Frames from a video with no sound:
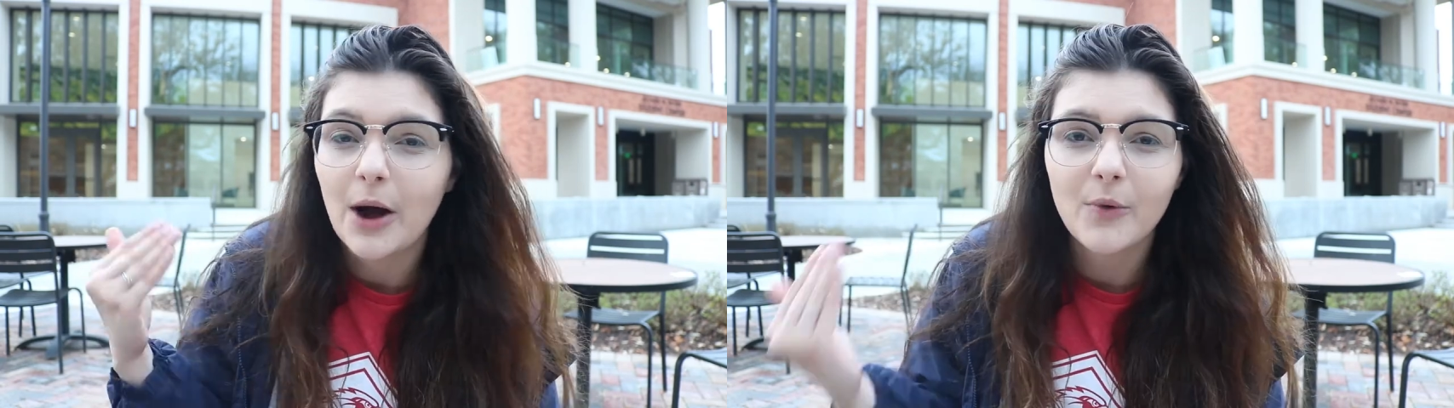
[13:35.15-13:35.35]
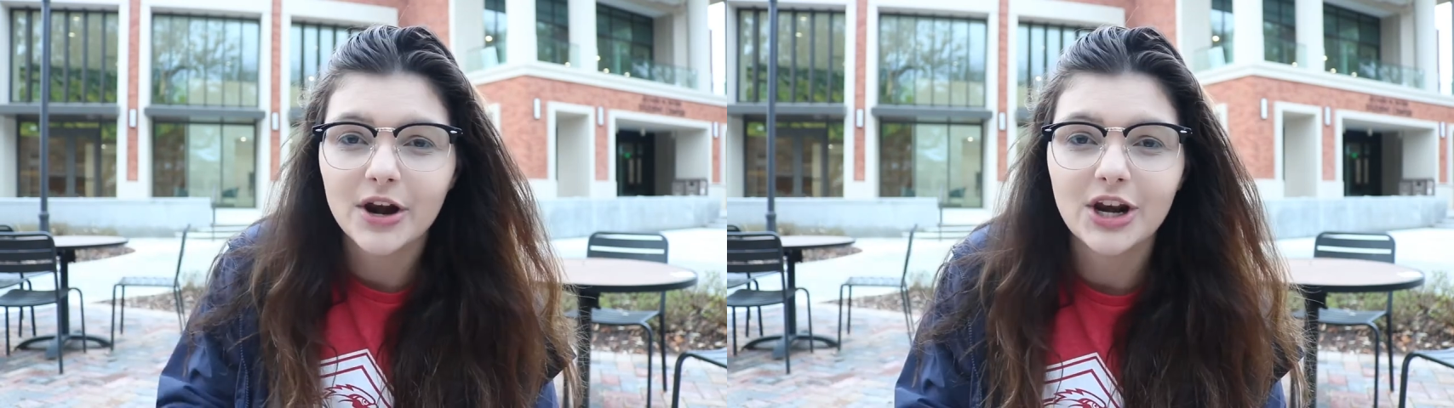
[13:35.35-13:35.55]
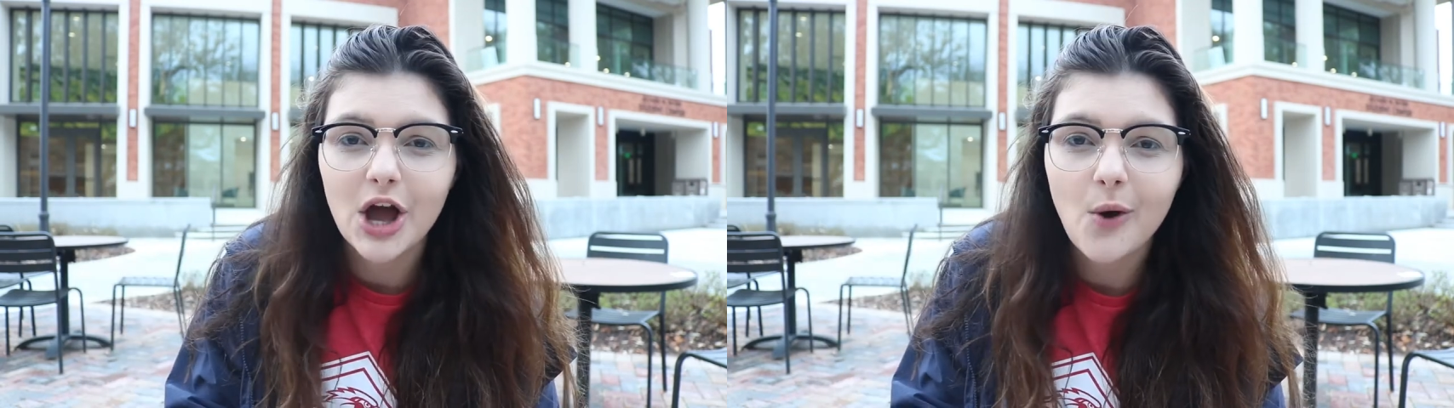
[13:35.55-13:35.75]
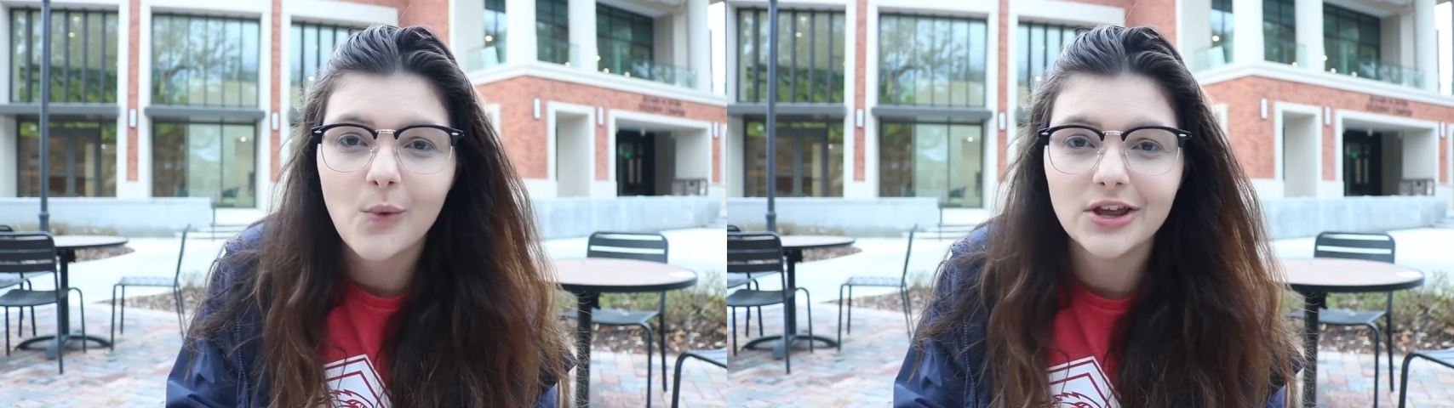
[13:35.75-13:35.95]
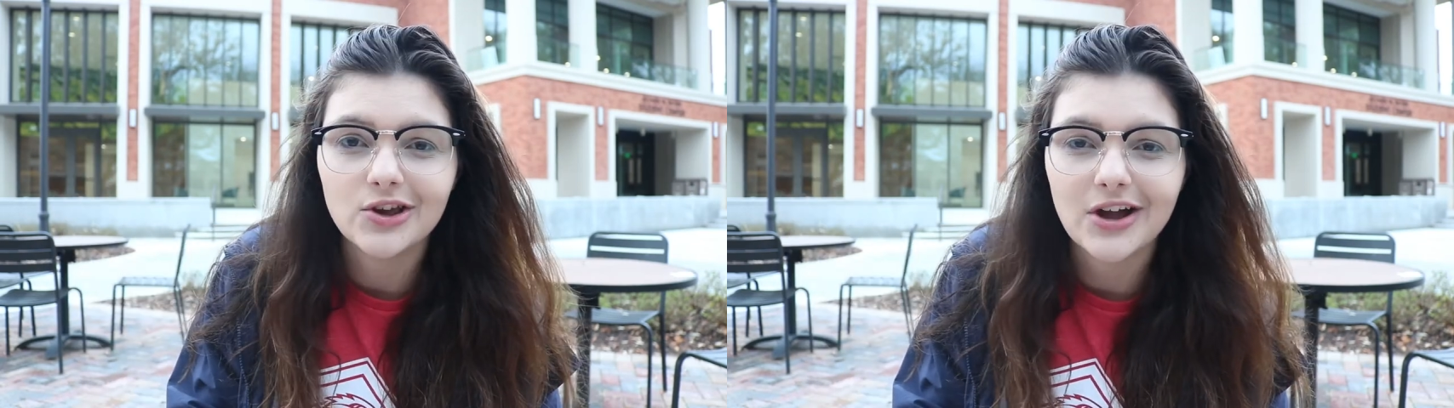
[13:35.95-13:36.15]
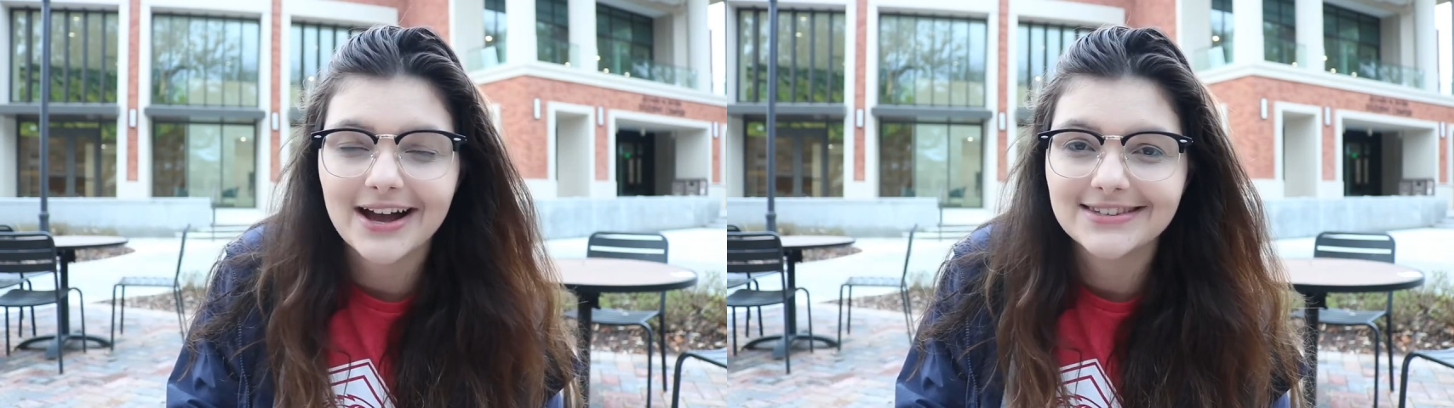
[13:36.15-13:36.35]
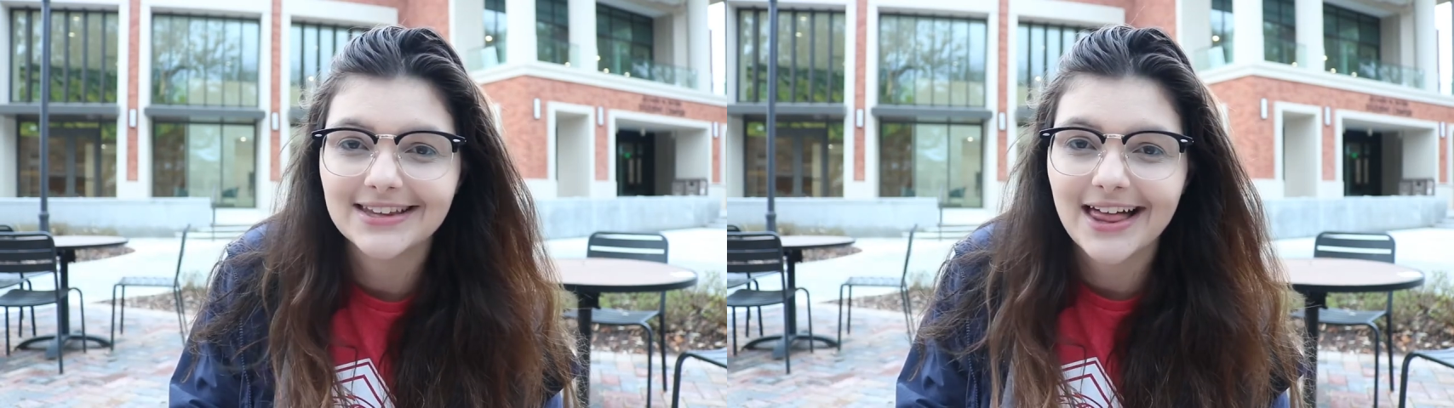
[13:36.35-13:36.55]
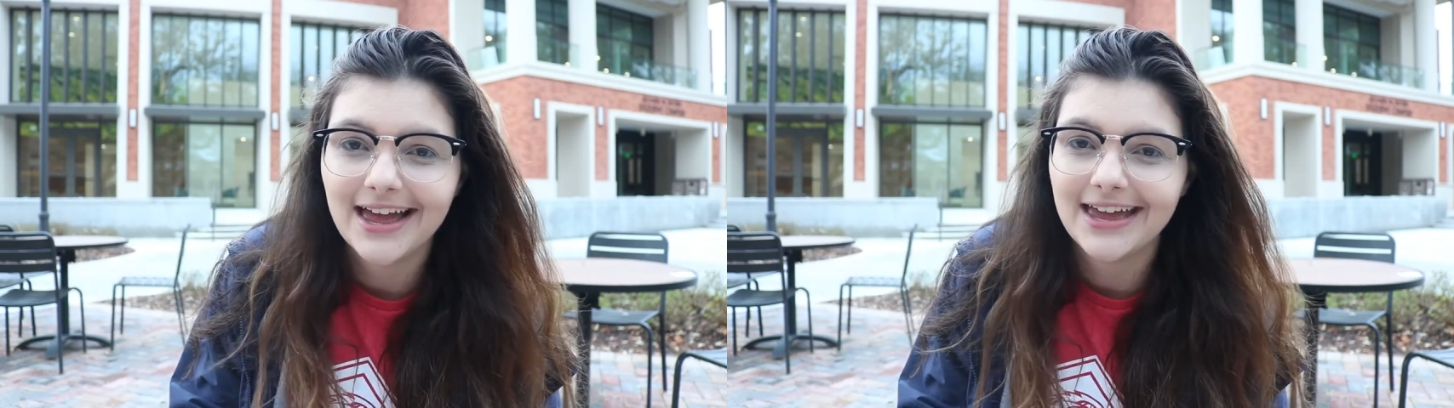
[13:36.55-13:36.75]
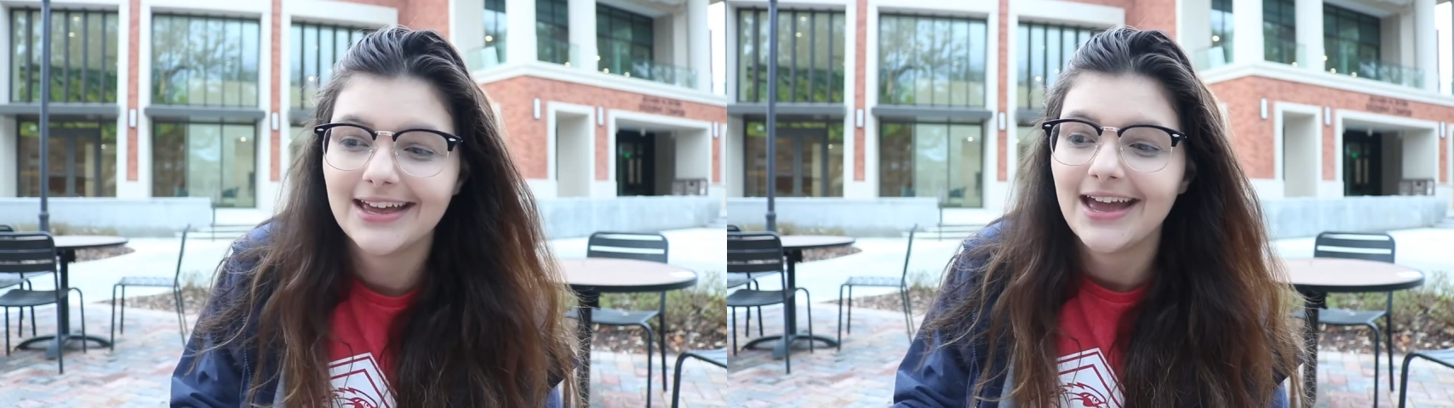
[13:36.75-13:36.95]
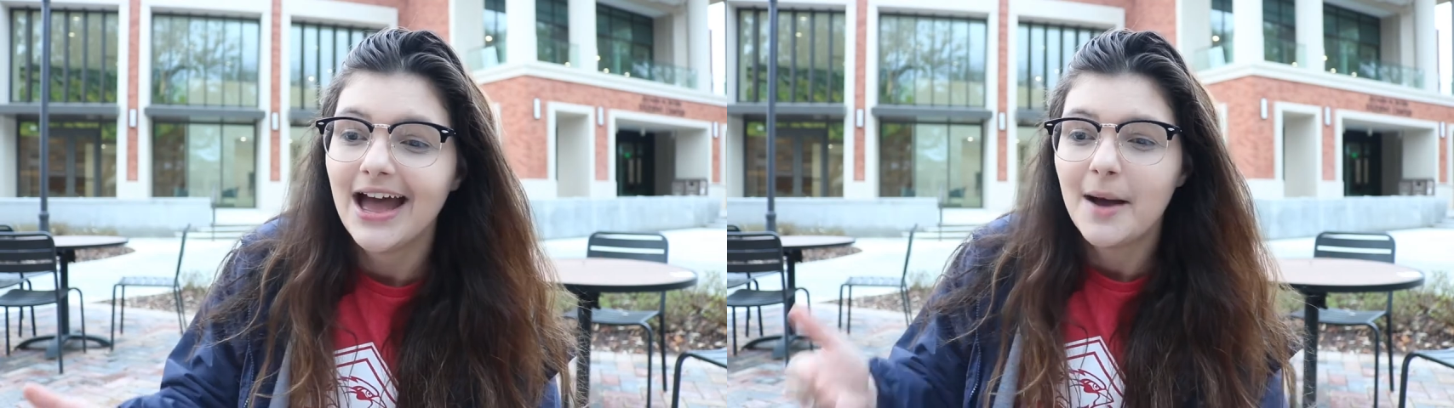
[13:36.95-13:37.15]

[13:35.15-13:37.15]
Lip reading: I wanna know what you guys like.